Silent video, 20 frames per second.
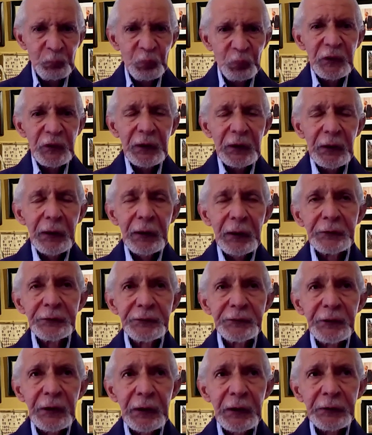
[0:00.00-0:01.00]
as
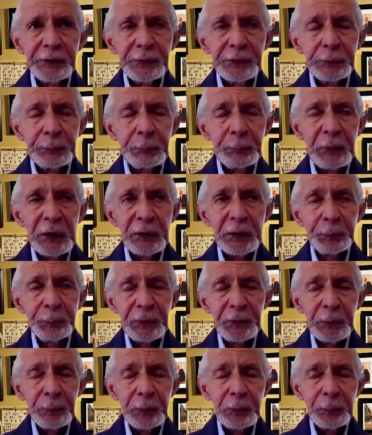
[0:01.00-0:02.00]
many
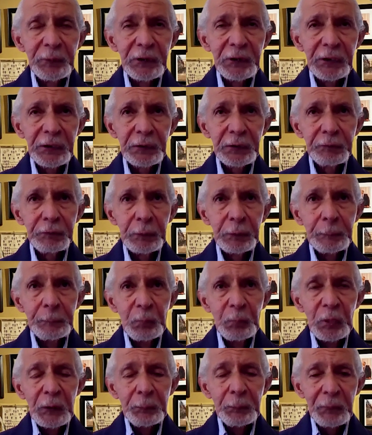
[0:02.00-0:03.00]
people believe.
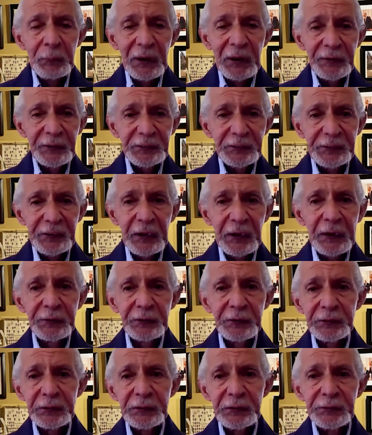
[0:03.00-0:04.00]
My understanding
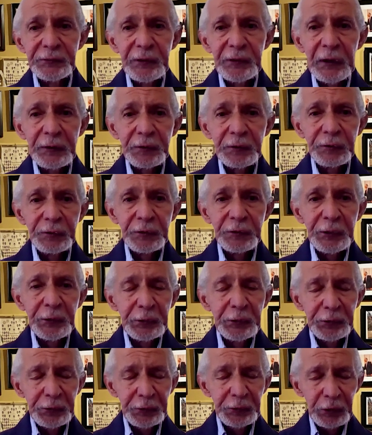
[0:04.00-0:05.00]
is that the
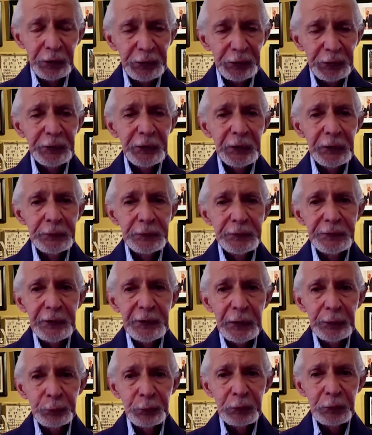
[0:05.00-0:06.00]
discussions that
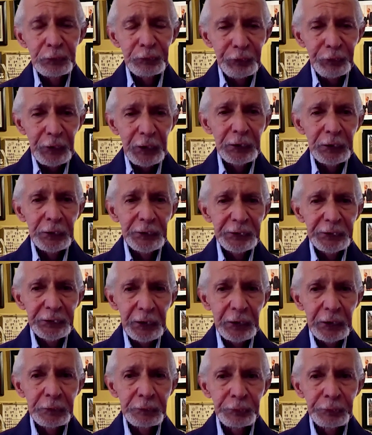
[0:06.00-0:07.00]
will follow the
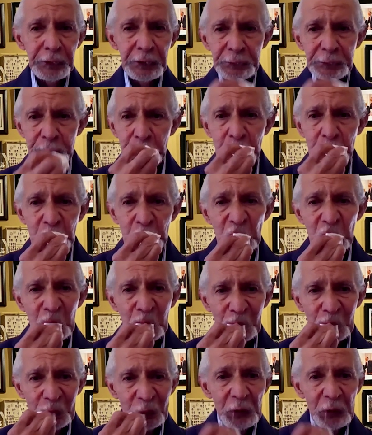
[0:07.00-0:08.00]
conference
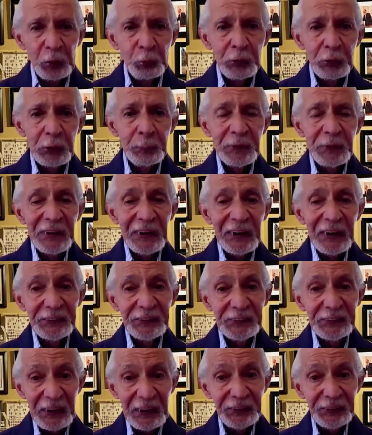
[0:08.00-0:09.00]
will be
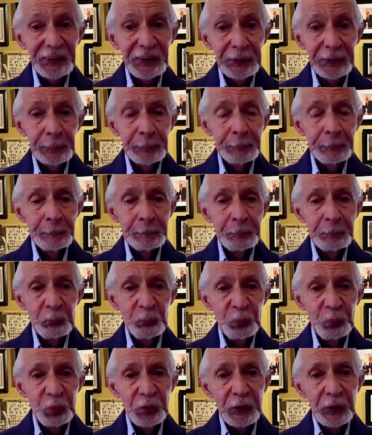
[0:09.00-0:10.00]
assessing
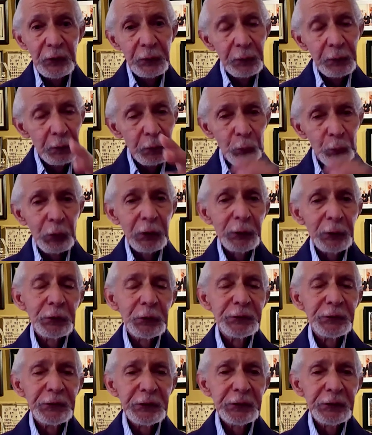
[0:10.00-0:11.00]
what was
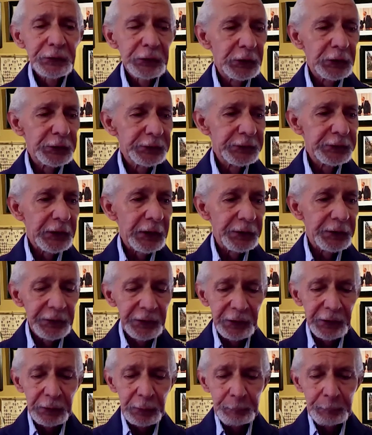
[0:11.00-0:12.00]
discussed that day.
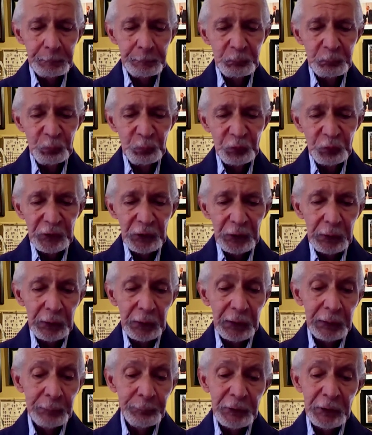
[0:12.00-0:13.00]
I'm
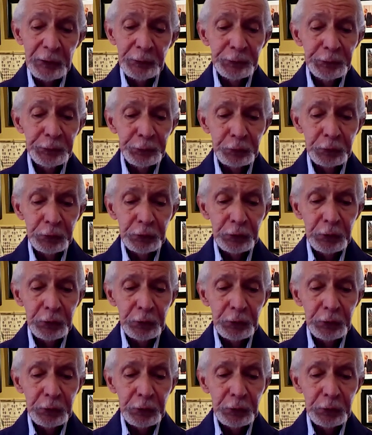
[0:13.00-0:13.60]
not sure